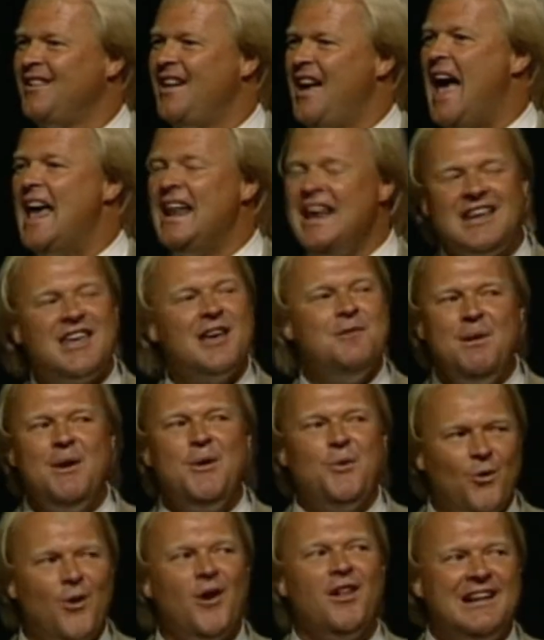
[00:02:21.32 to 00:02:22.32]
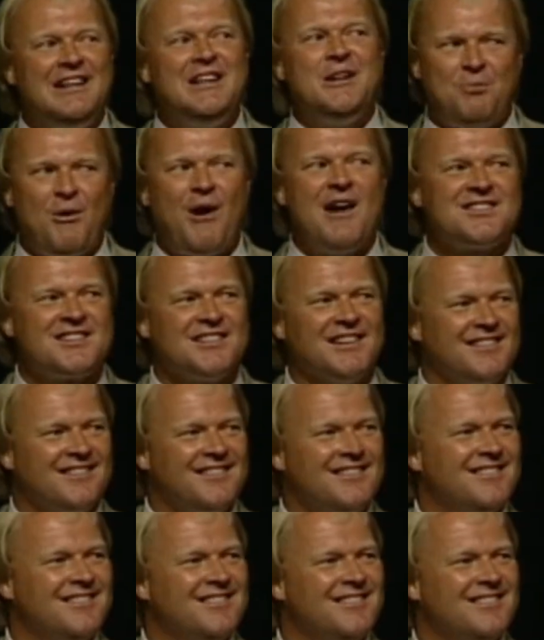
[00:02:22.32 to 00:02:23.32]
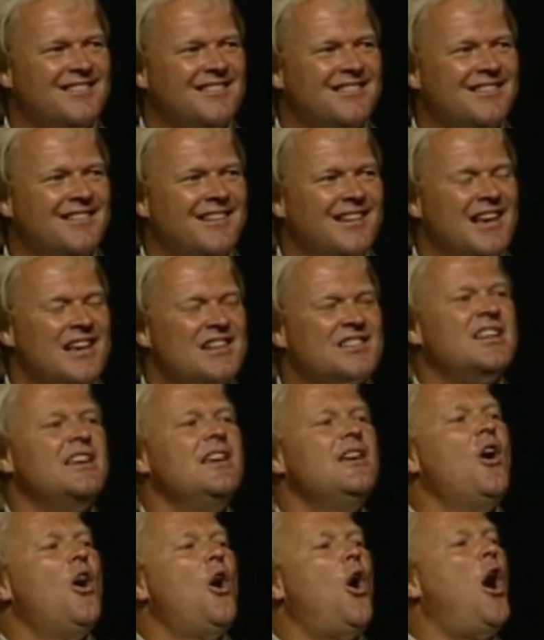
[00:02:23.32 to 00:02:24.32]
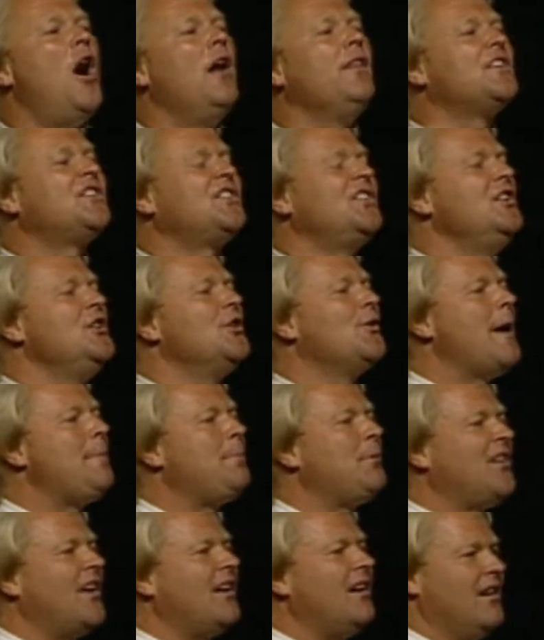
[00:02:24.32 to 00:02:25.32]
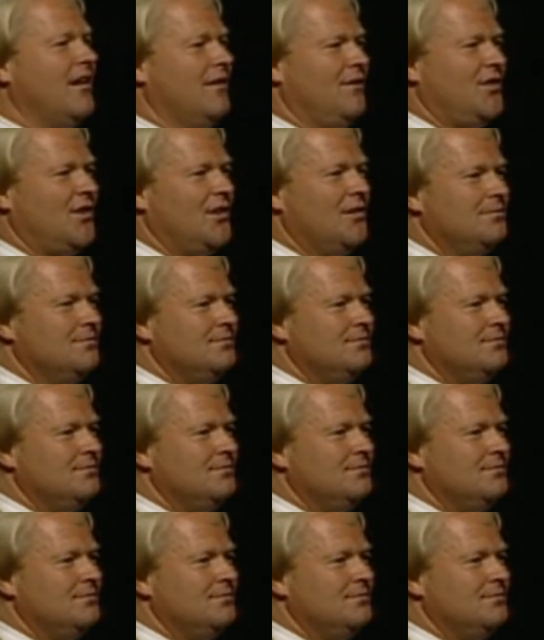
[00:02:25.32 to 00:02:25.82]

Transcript: And it can be really depressing. See, all the senior representatives,